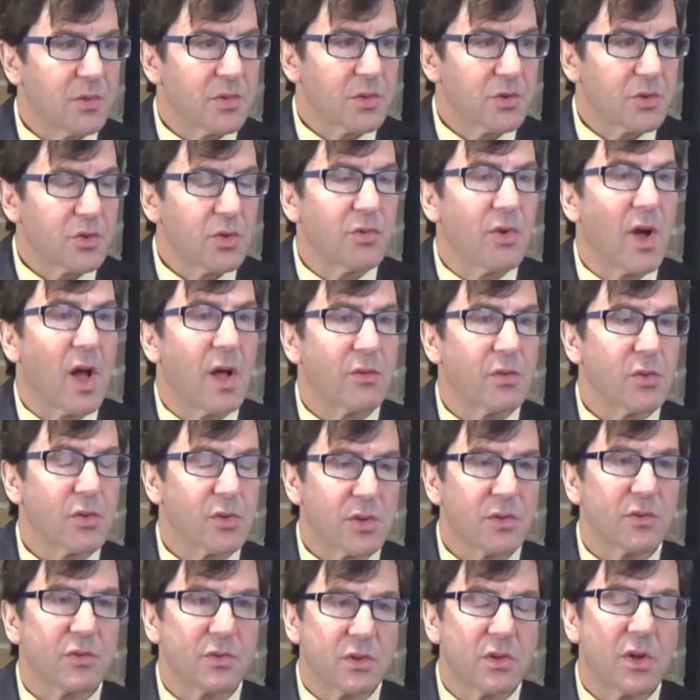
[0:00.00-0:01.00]

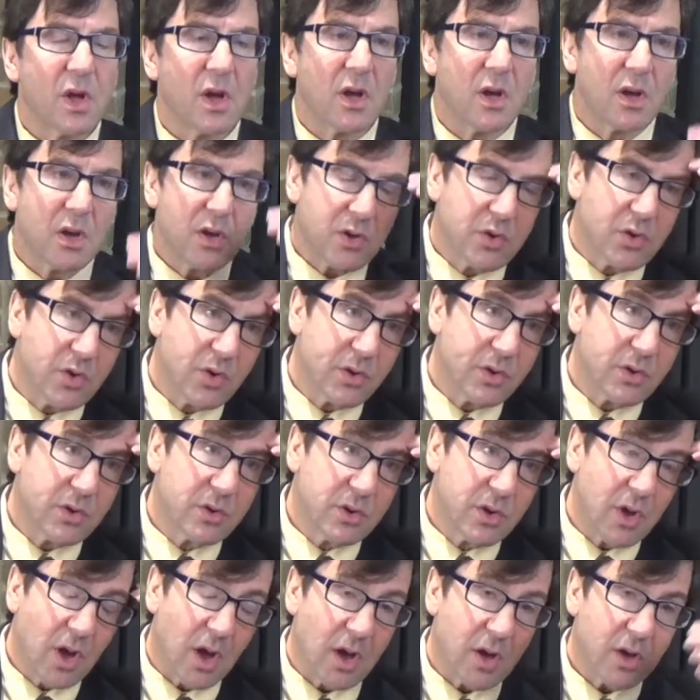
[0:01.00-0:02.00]
Survivors could
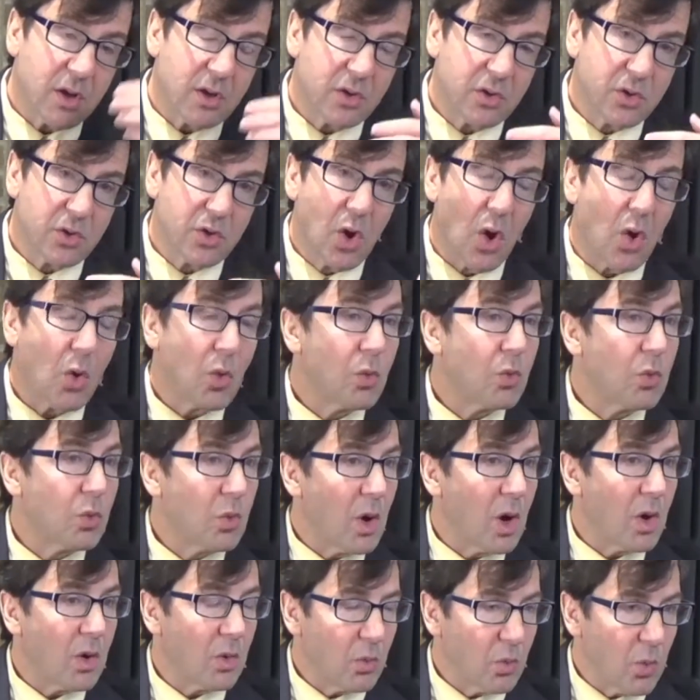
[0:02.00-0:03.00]
go
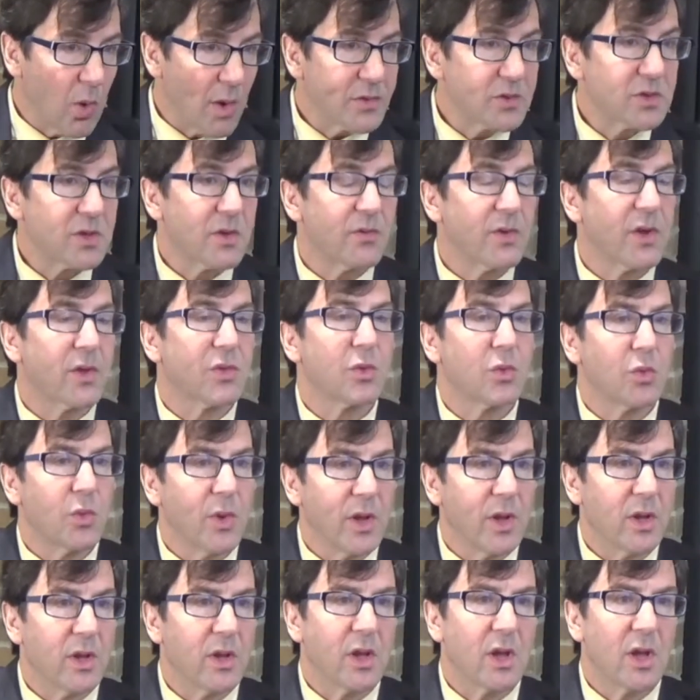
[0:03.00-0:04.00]
once every other
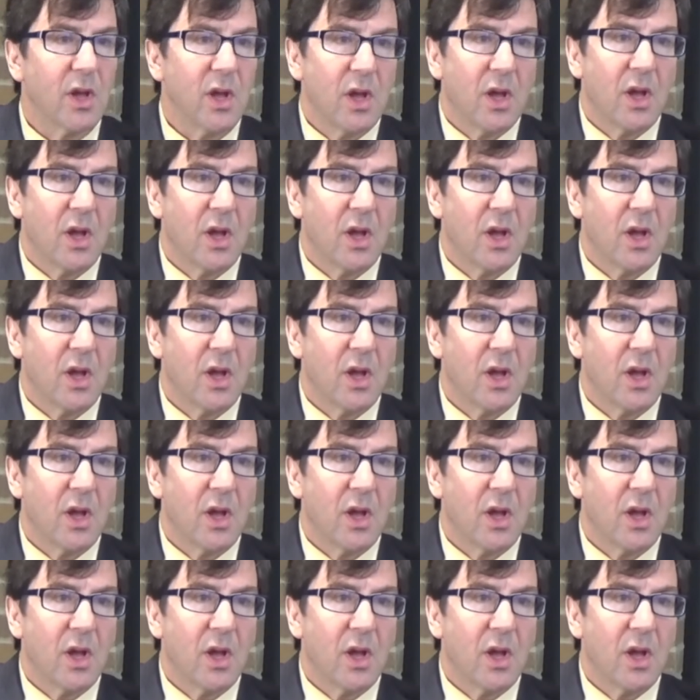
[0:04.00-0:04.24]
week